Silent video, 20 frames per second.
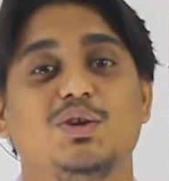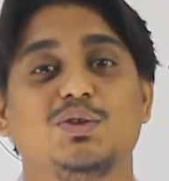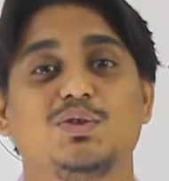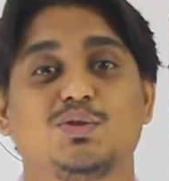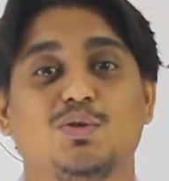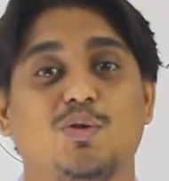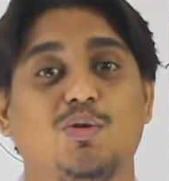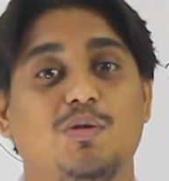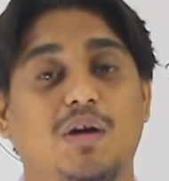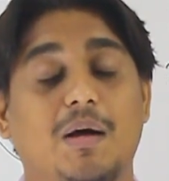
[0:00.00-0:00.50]

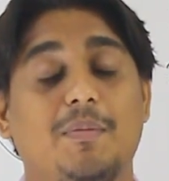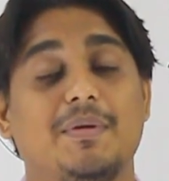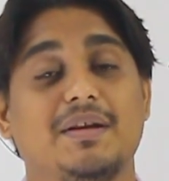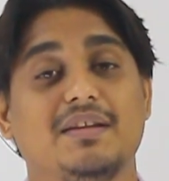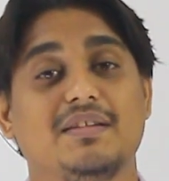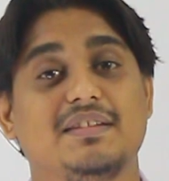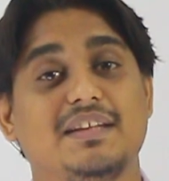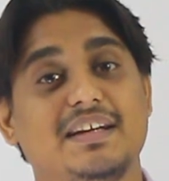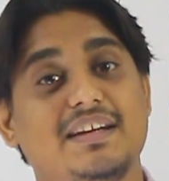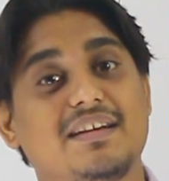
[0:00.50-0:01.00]
So I
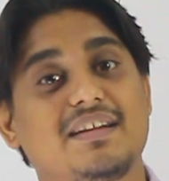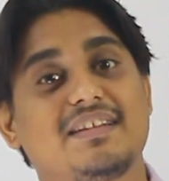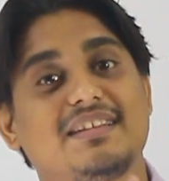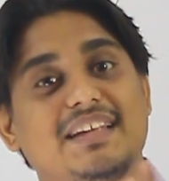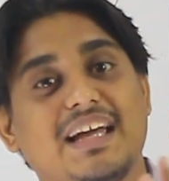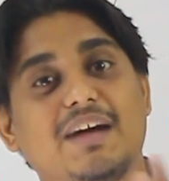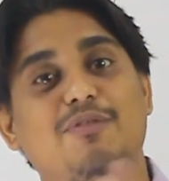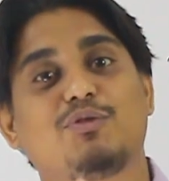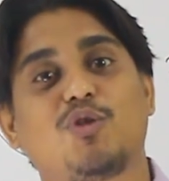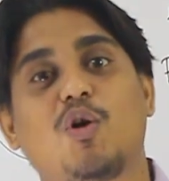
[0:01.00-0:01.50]
mean, there
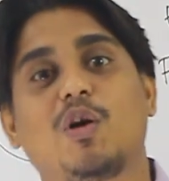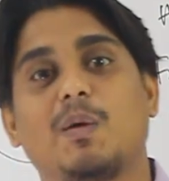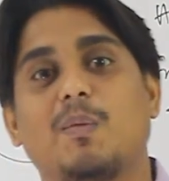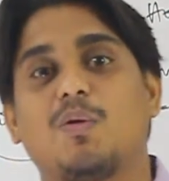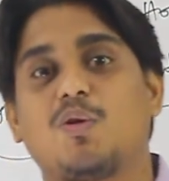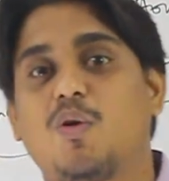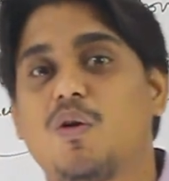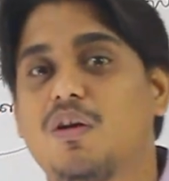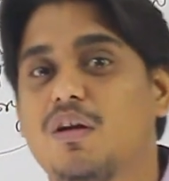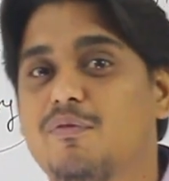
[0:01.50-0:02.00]
they have talked
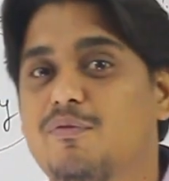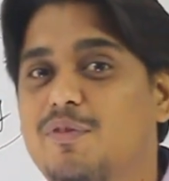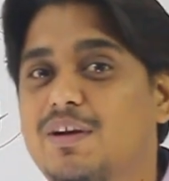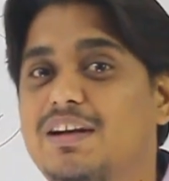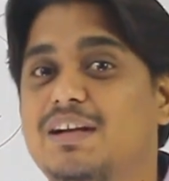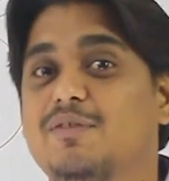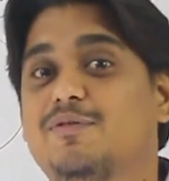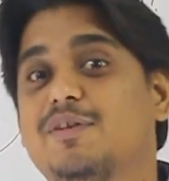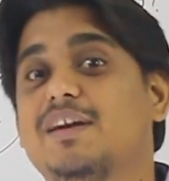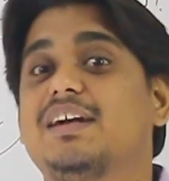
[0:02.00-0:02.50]
about quantum
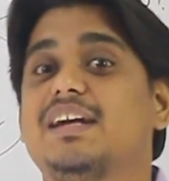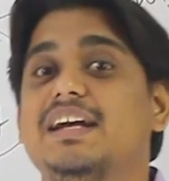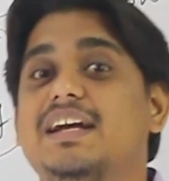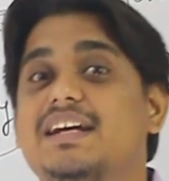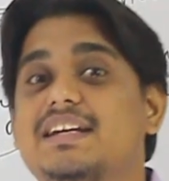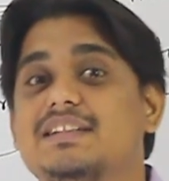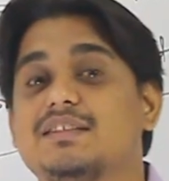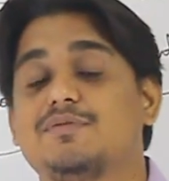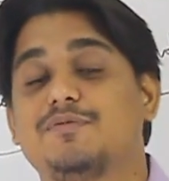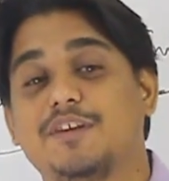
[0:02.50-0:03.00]
field. Definitely
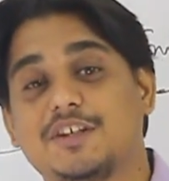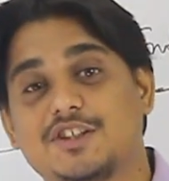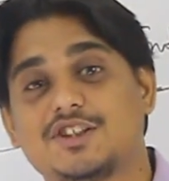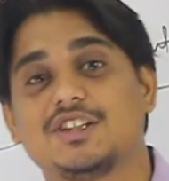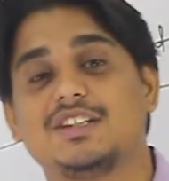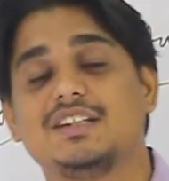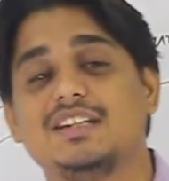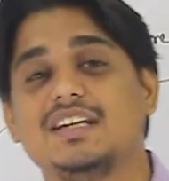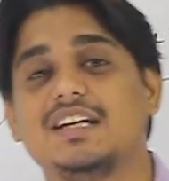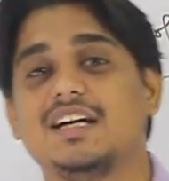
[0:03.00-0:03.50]
it is a
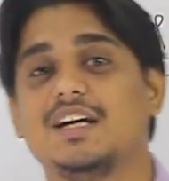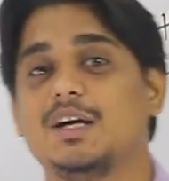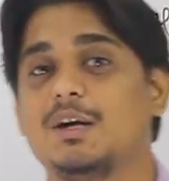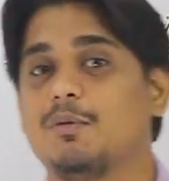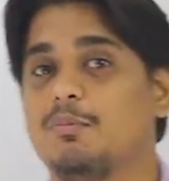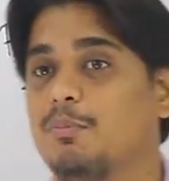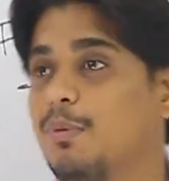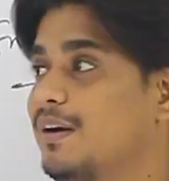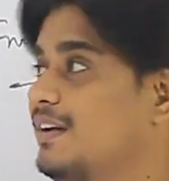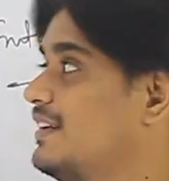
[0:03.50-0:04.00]
fiction,
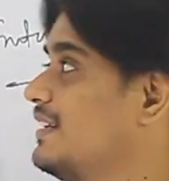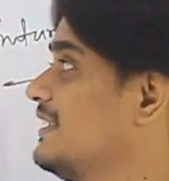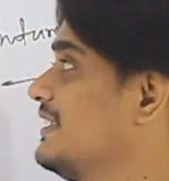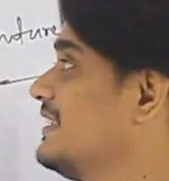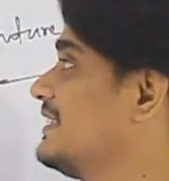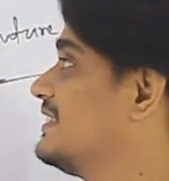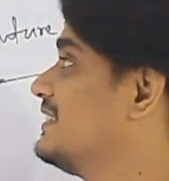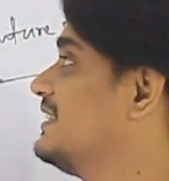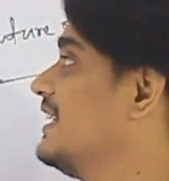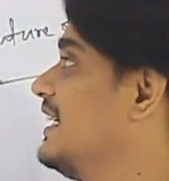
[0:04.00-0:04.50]
but
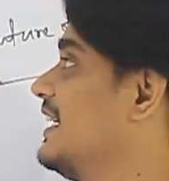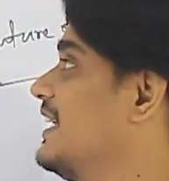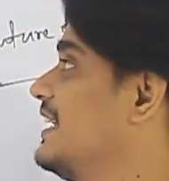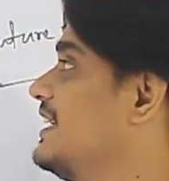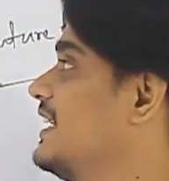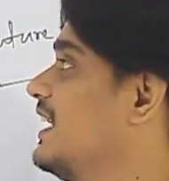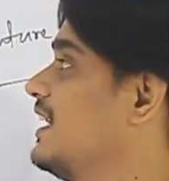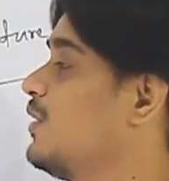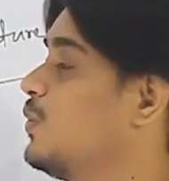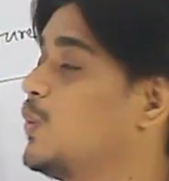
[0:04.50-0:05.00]
this is the
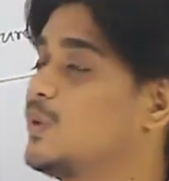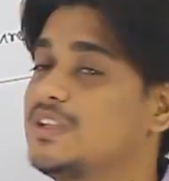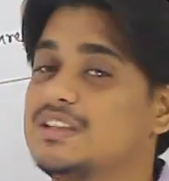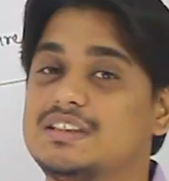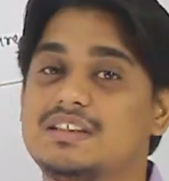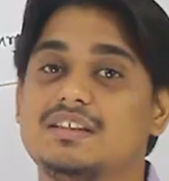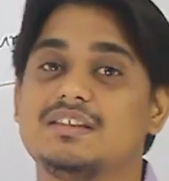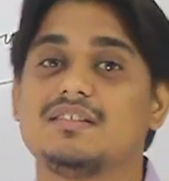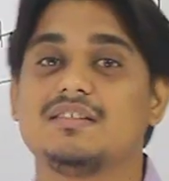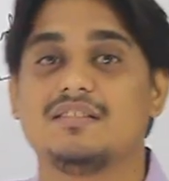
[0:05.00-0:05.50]
area which
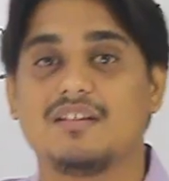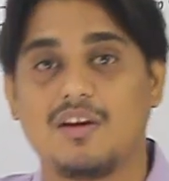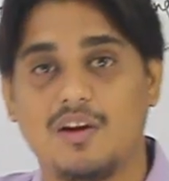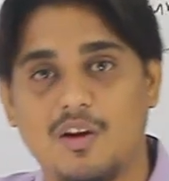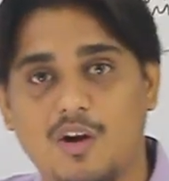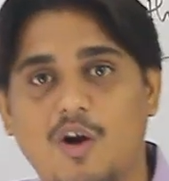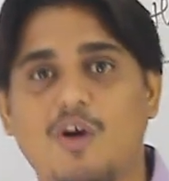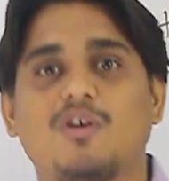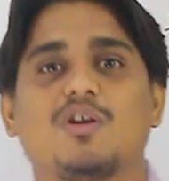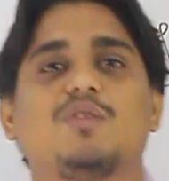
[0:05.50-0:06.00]
is in a
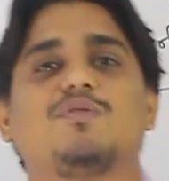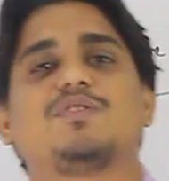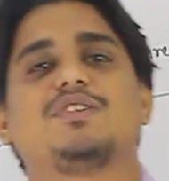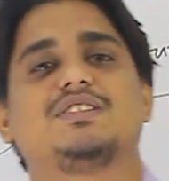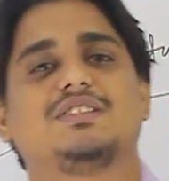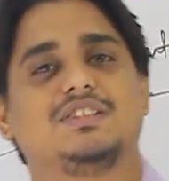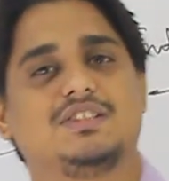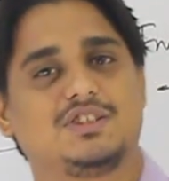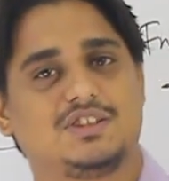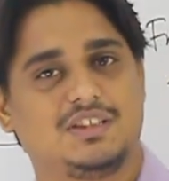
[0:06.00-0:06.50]
lot of
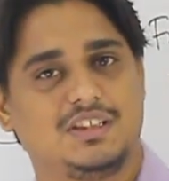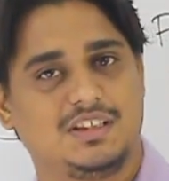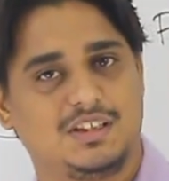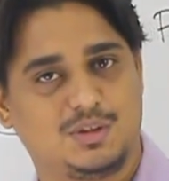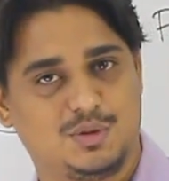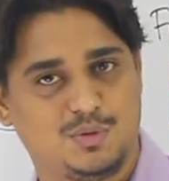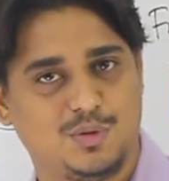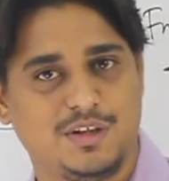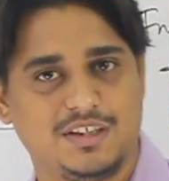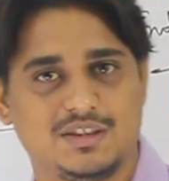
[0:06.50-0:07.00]
research in
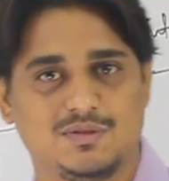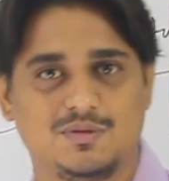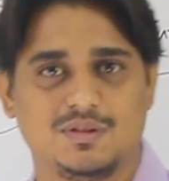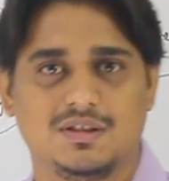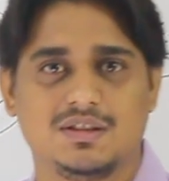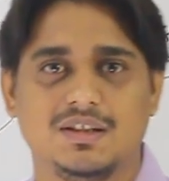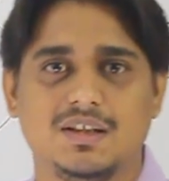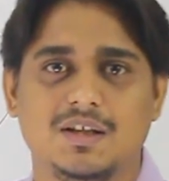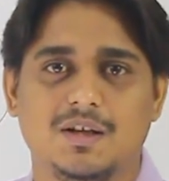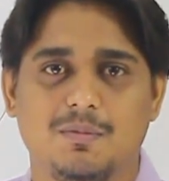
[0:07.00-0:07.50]
today's
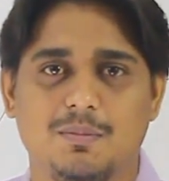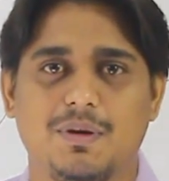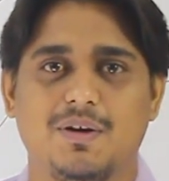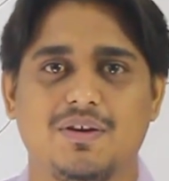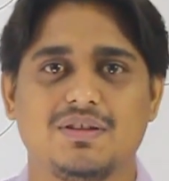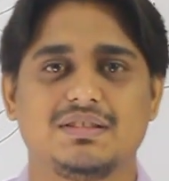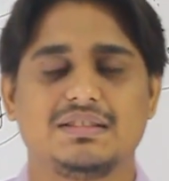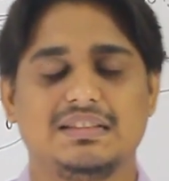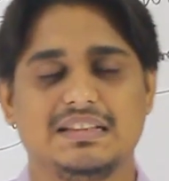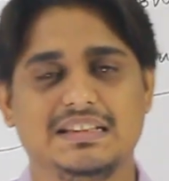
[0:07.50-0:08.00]
world,
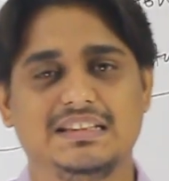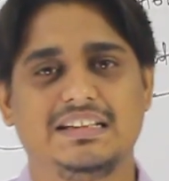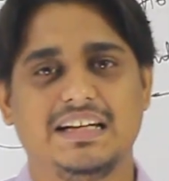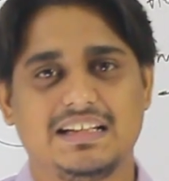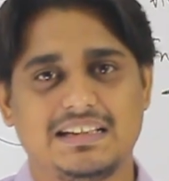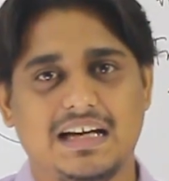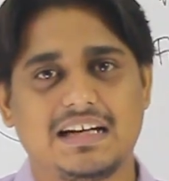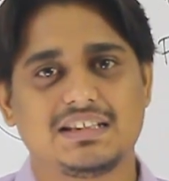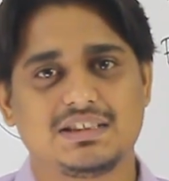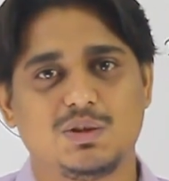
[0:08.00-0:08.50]
because
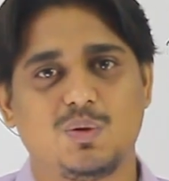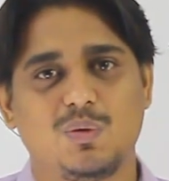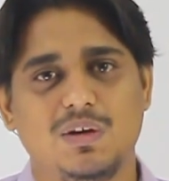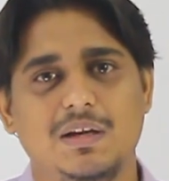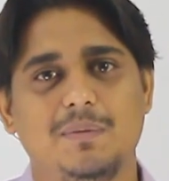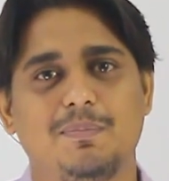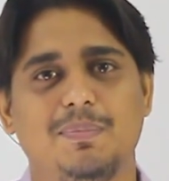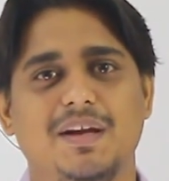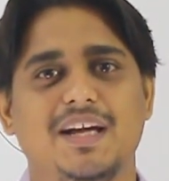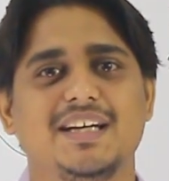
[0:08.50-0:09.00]
that is the
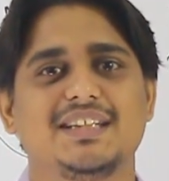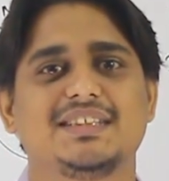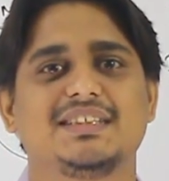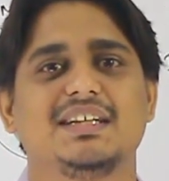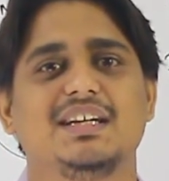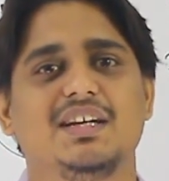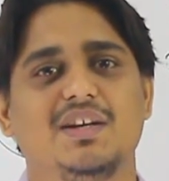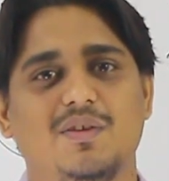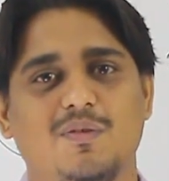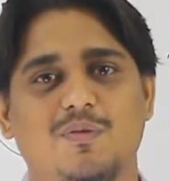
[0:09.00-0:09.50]
only
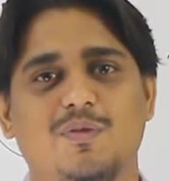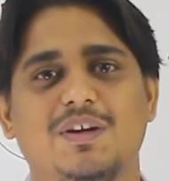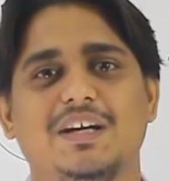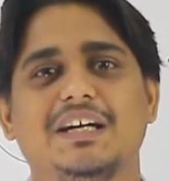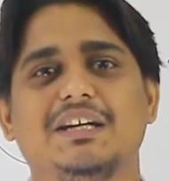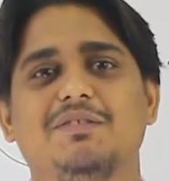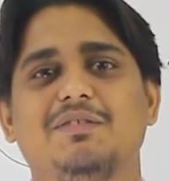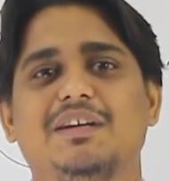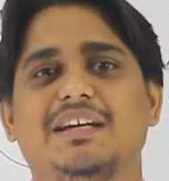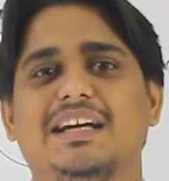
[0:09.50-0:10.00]
place
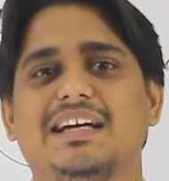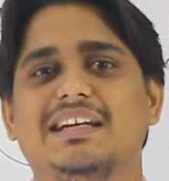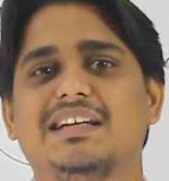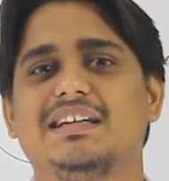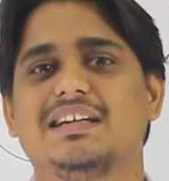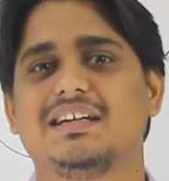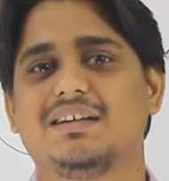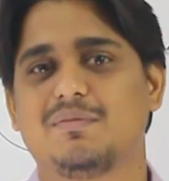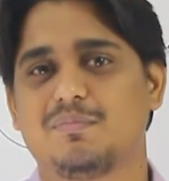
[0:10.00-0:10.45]
where we can